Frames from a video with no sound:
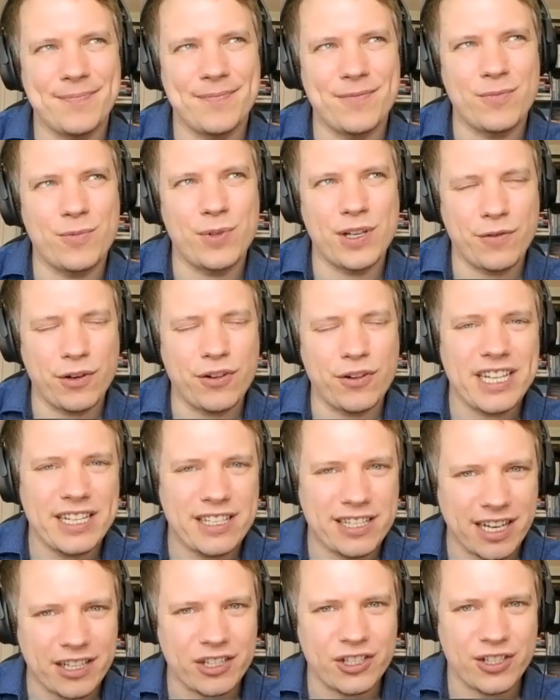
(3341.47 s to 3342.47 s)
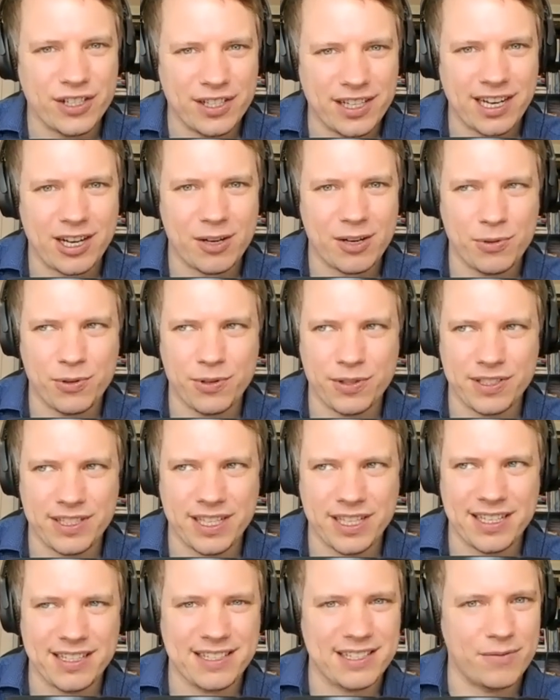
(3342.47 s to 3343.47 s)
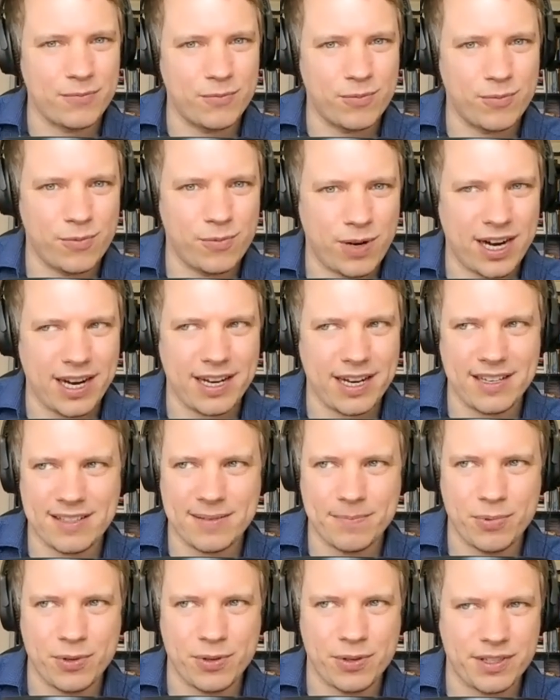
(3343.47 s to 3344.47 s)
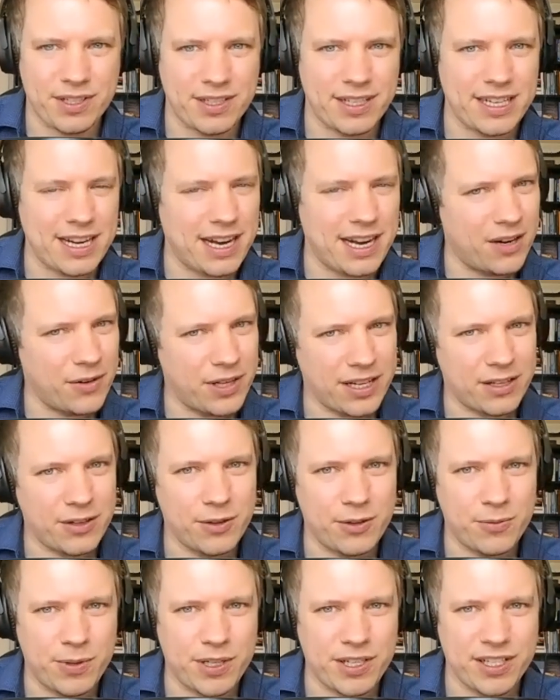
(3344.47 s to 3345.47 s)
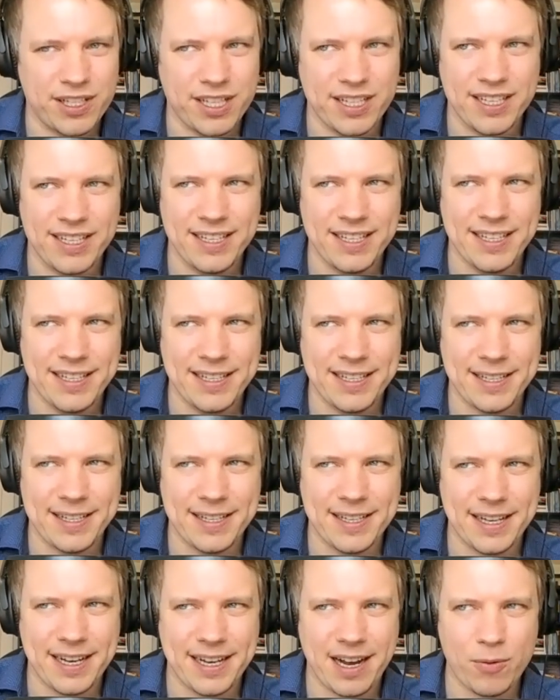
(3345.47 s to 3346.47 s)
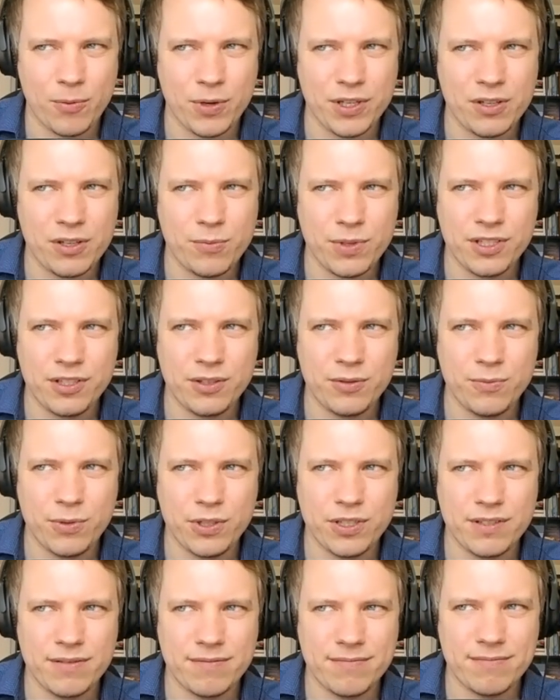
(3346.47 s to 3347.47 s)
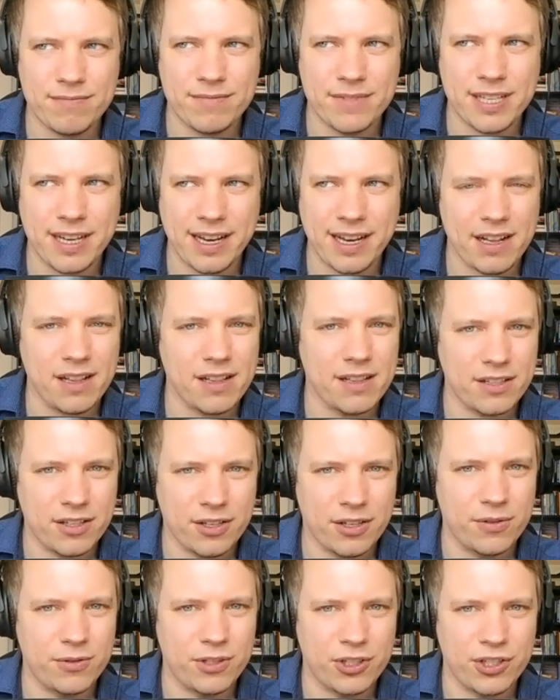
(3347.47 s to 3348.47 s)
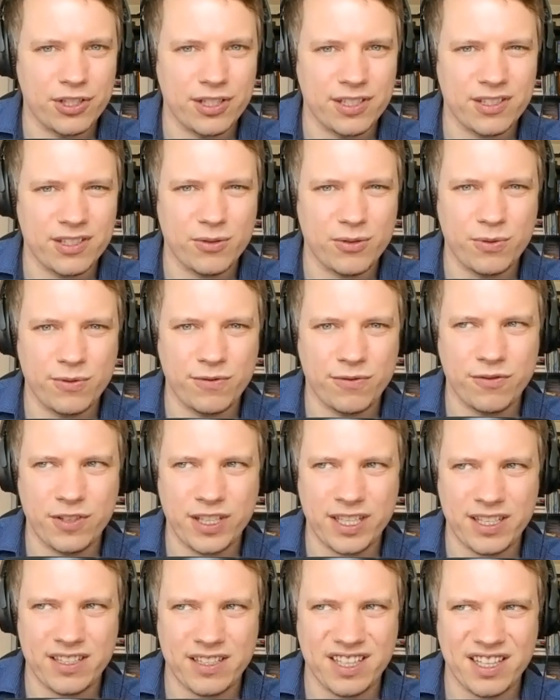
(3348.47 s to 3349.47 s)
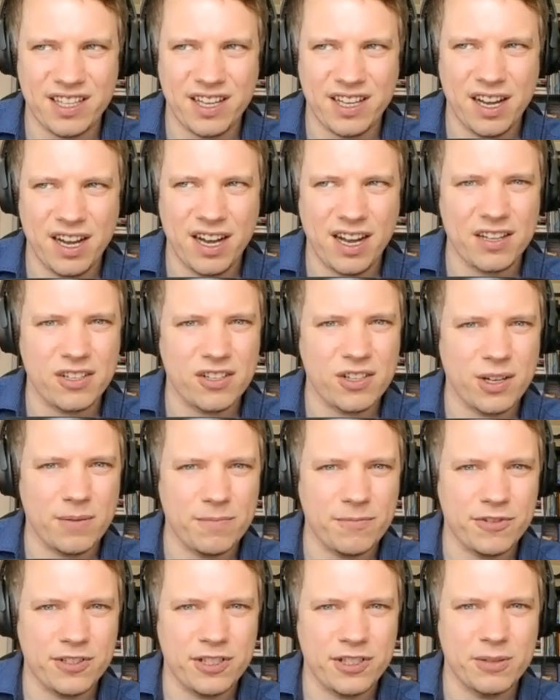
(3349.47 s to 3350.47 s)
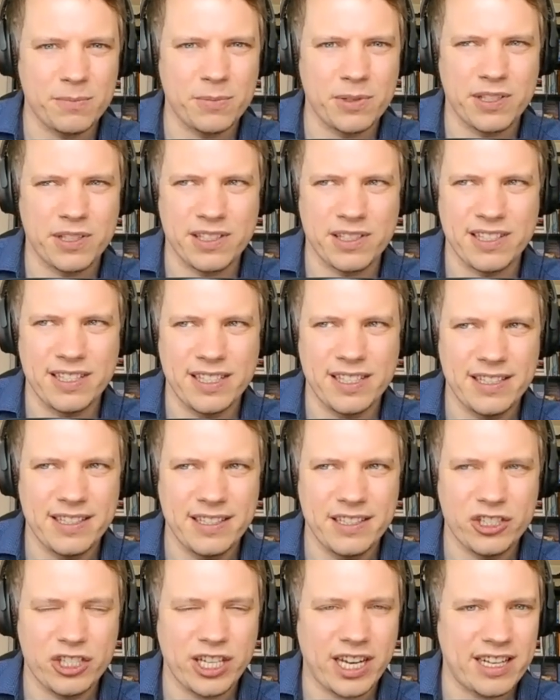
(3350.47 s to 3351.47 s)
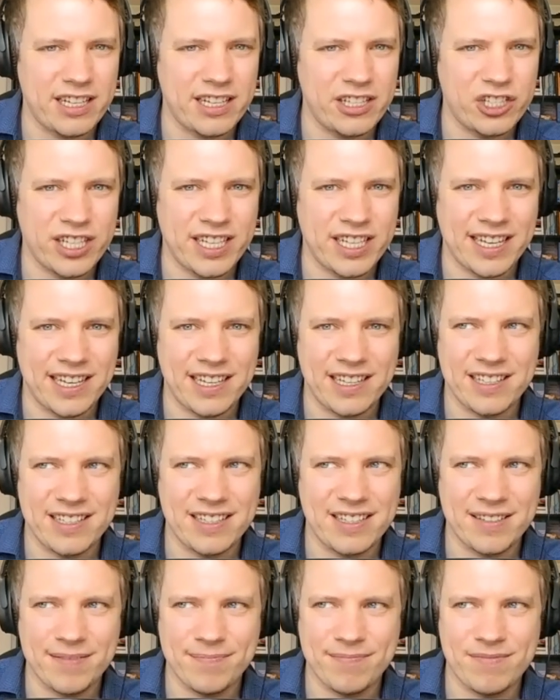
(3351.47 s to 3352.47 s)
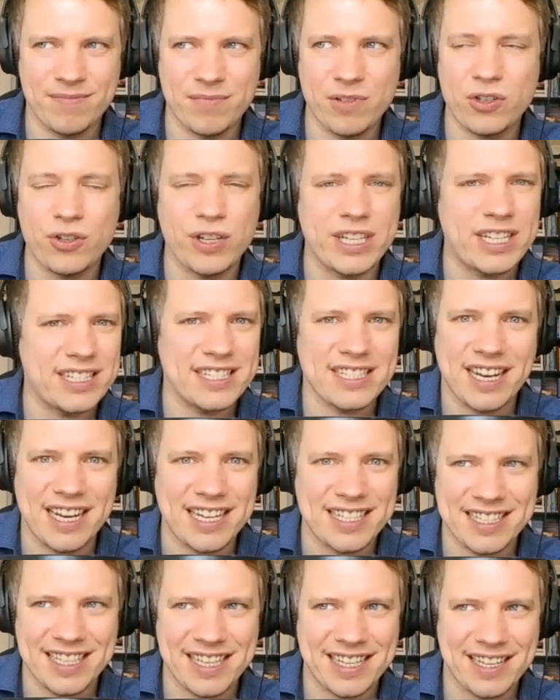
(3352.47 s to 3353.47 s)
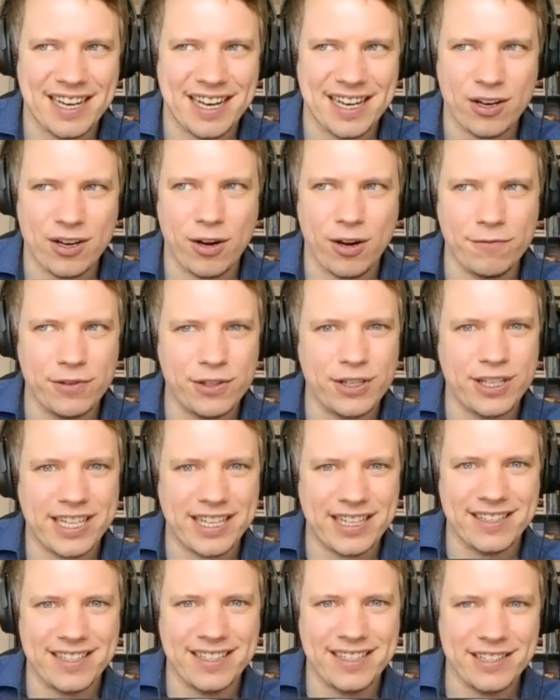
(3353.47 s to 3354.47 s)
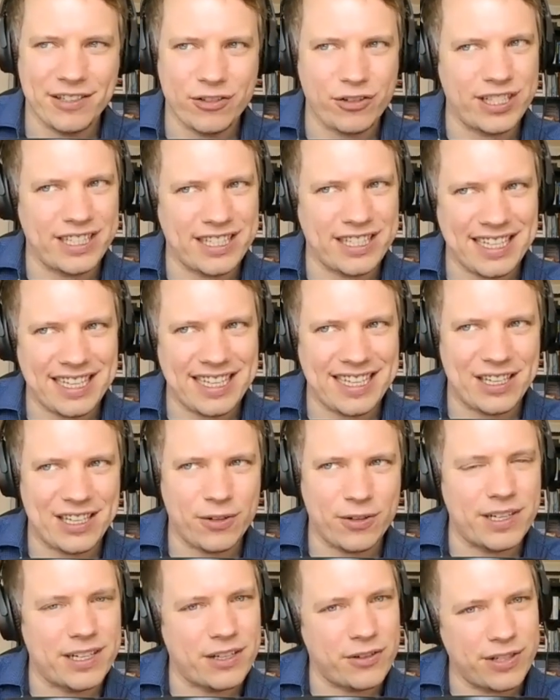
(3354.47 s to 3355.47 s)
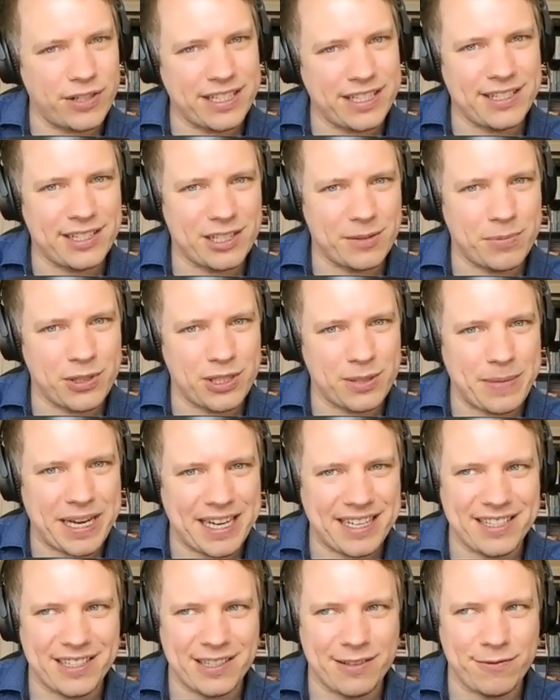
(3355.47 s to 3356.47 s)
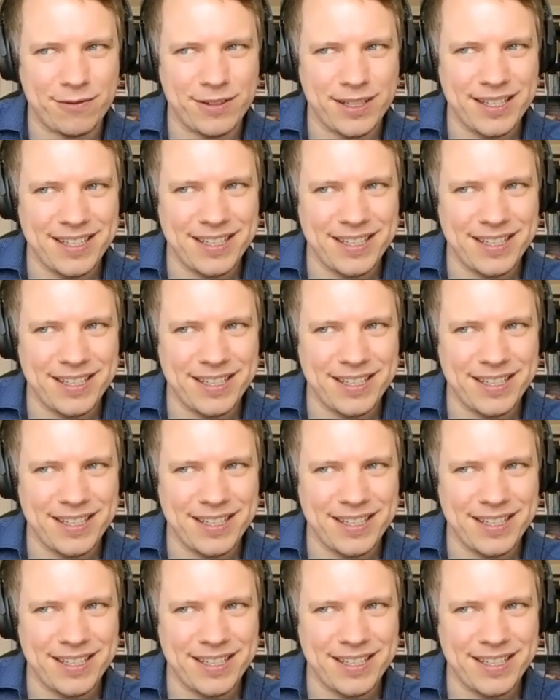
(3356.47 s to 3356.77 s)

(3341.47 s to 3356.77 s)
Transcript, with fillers: we've already touched on how important that is and why it is important and how that could work. Uh, I wonder what you would tell coaches who feel uncomfortable challenging criticizing like offering critique or a critical perspective